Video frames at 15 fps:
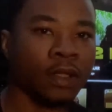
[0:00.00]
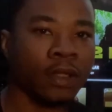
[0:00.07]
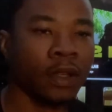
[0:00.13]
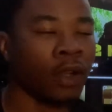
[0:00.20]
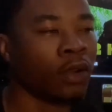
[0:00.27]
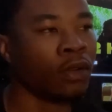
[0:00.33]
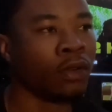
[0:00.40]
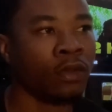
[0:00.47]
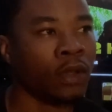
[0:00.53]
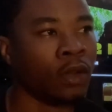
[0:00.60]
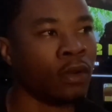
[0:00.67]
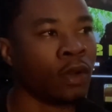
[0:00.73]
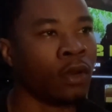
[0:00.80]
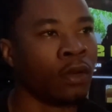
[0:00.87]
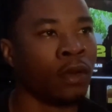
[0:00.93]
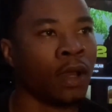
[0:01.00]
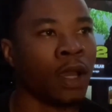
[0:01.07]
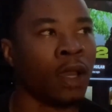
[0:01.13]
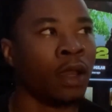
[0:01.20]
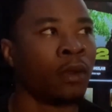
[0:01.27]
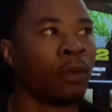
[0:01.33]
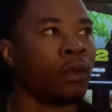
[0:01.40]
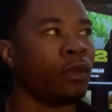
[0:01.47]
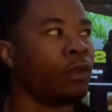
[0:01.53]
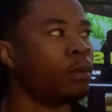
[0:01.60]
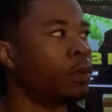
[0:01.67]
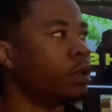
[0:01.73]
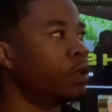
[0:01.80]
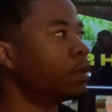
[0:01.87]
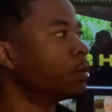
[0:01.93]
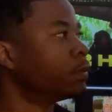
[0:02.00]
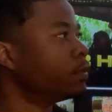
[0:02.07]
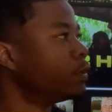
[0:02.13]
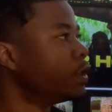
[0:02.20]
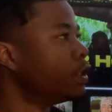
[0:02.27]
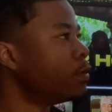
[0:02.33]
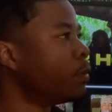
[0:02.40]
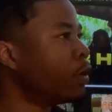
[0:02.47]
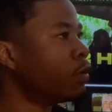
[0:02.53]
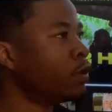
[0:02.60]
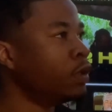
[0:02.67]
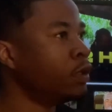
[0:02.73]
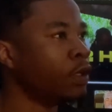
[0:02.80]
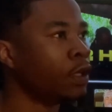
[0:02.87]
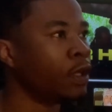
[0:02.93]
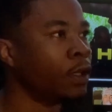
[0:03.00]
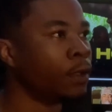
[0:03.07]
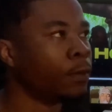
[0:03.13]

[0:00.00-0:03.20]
I don't know, I don't know how it works, but it's more to look at.